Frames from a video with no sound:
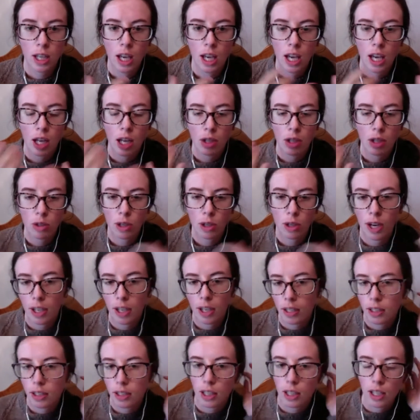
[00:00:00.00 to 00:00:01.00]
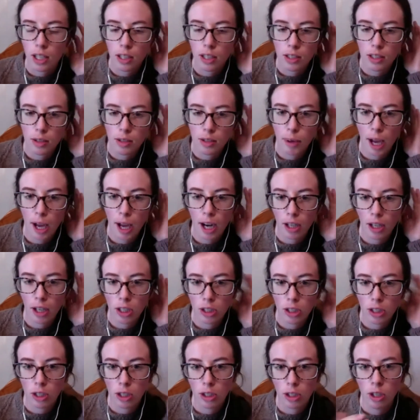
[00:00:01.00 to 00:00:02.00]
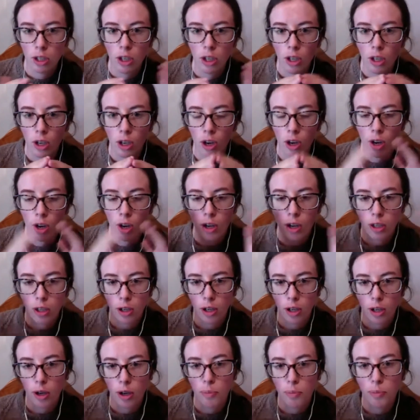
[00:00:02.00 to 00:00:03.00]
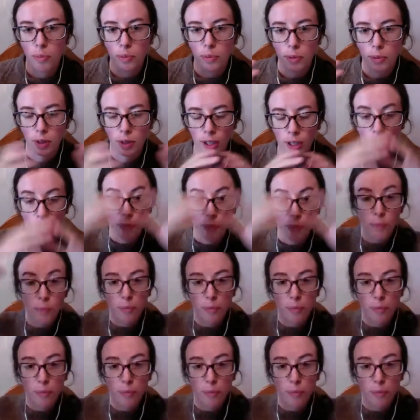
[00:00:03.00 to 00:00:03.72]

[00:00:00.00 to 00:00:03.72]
and try and lead some action on a like a